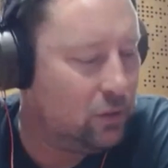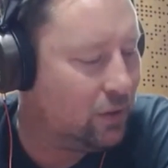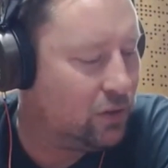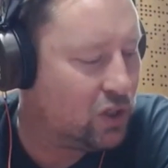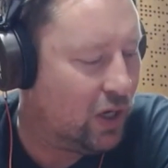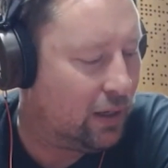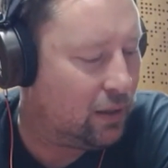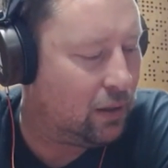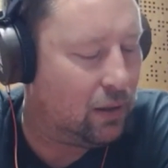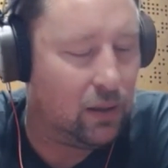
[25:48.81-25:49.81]
You can check
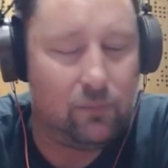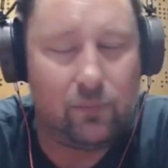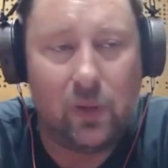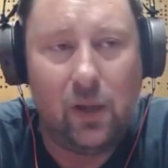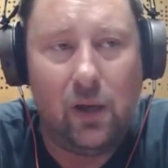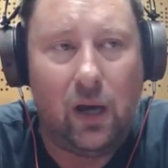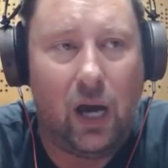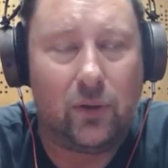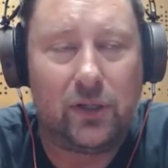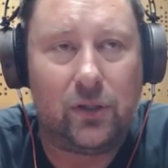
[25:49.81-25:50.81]

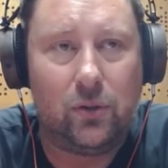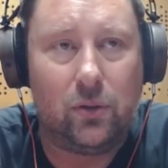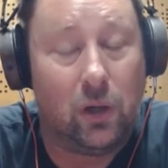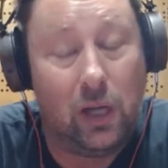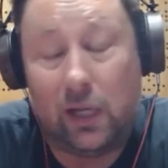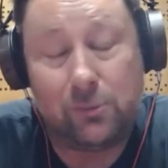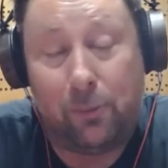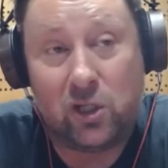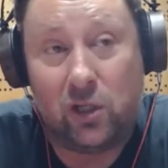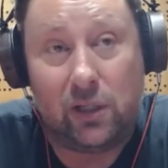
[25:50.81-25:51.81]
how they do,
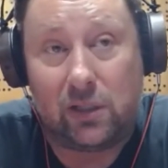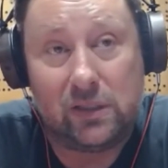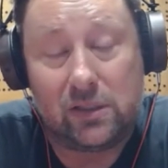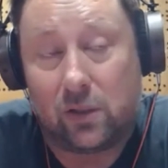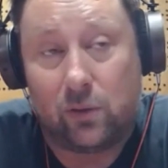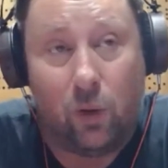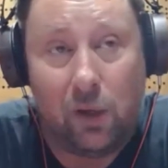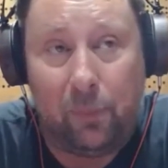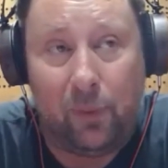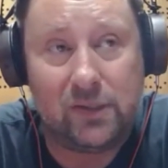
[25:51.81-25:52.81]
especially because it's on
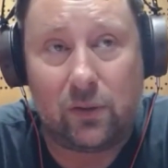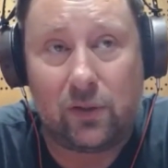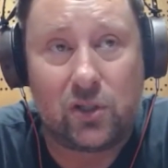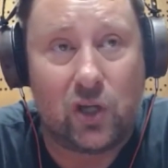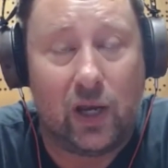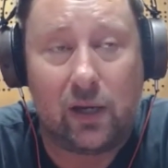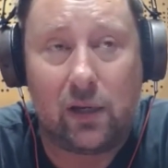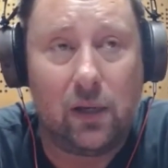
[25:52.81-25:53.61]
one place. You can check